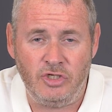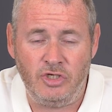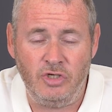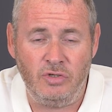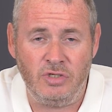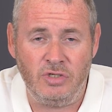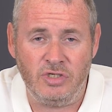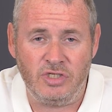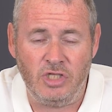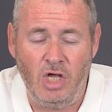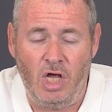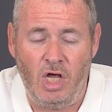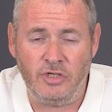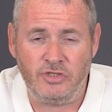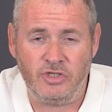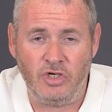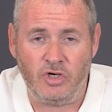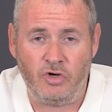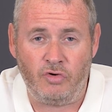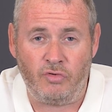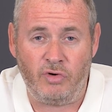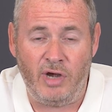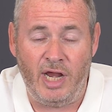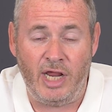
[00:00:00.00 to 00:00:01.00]
You can start to
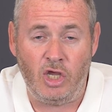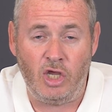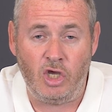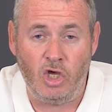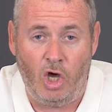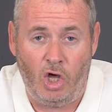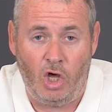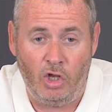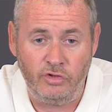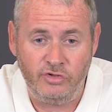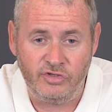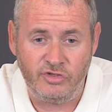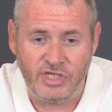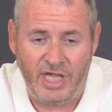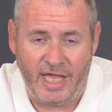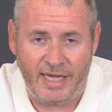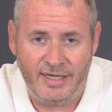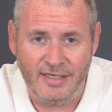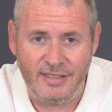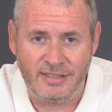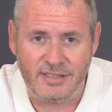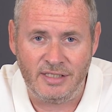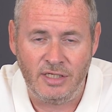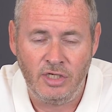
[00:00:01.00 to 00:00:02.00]
create
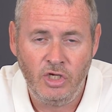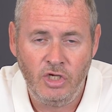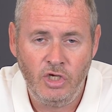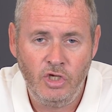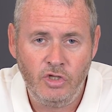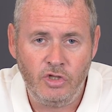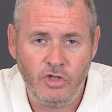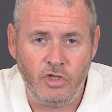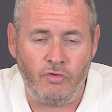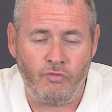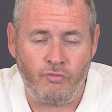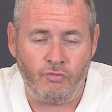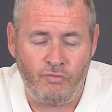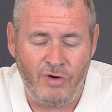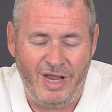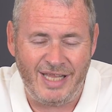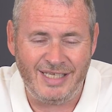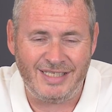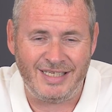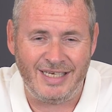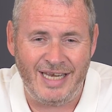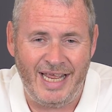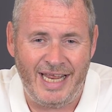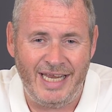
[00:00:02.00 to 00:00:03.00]
content that
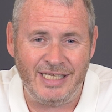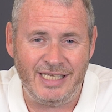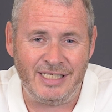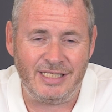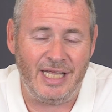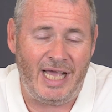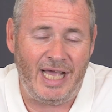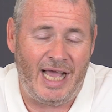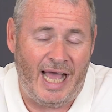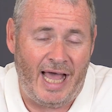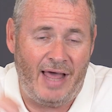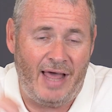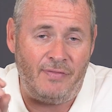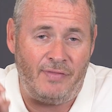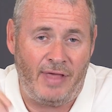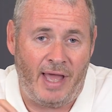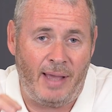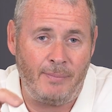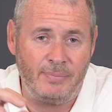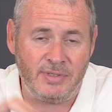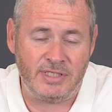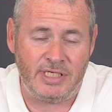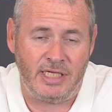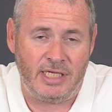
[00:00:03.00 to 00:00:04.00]
resonates at
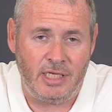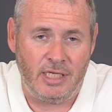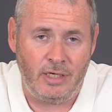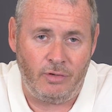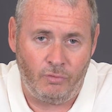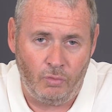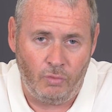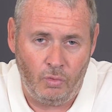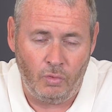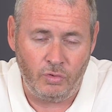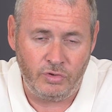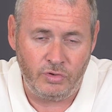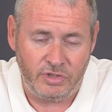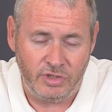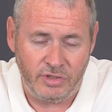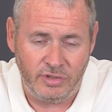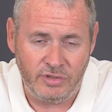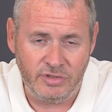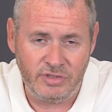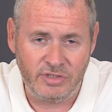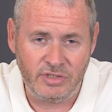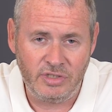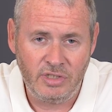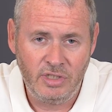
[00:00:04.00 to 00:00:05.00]
that particular
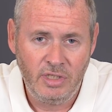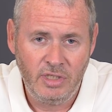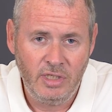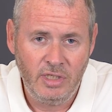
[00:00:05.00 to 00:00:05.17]
audience.